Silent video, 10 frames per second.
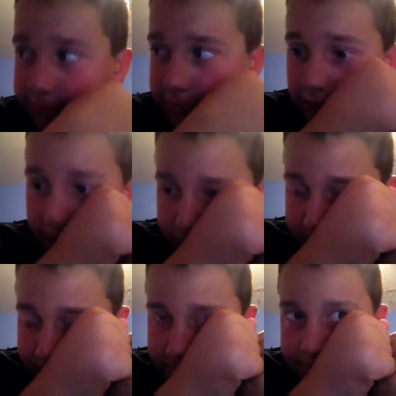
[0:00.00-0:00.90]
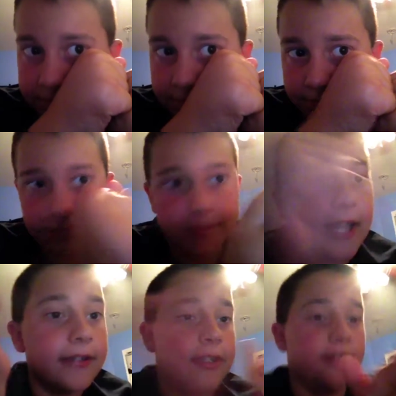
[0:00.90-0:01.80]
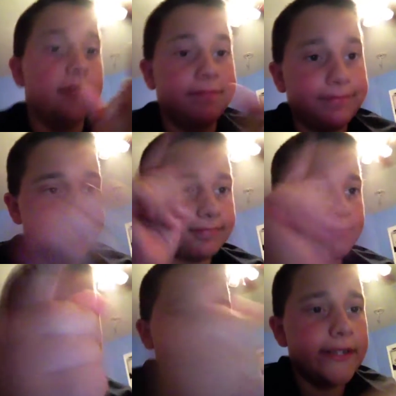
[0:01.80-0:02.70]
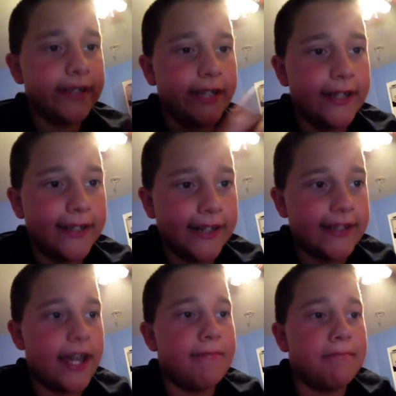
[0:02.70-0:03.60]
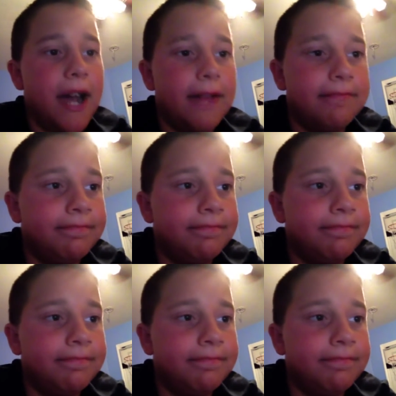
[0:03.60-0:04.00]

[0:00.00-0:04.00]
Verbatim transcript: Um, yeah. So see you guys next time. Bye.